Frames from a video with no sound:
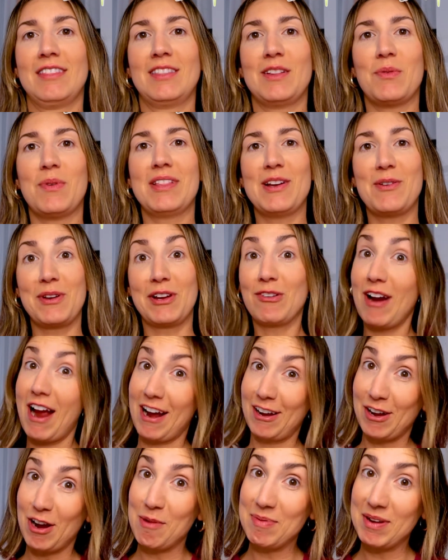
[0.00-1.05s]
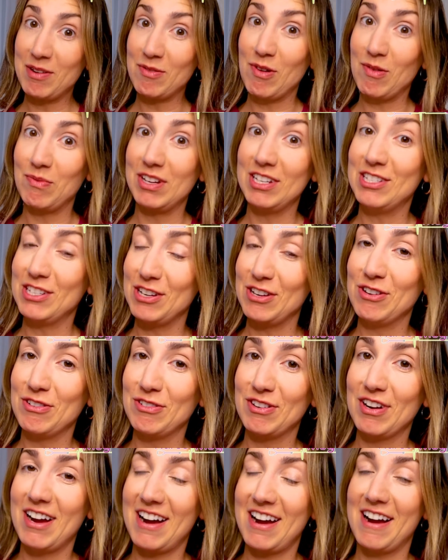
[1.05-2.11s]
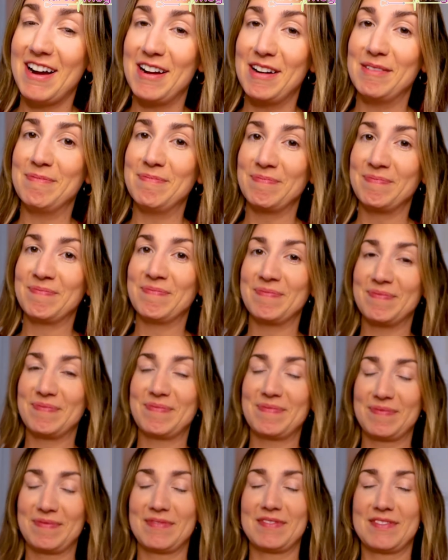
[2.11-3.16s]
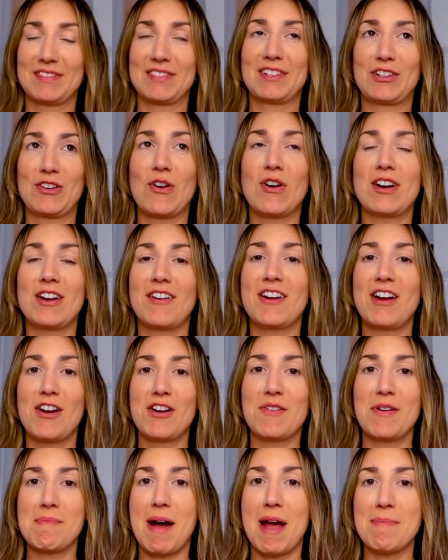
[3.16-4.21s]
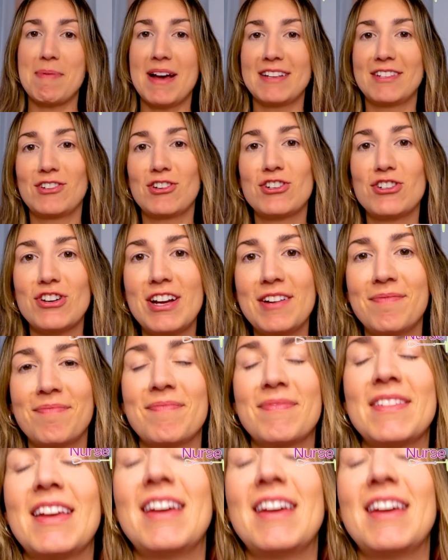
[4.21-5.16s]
the one that we crack open when we do um, coronary artery bypass surgery,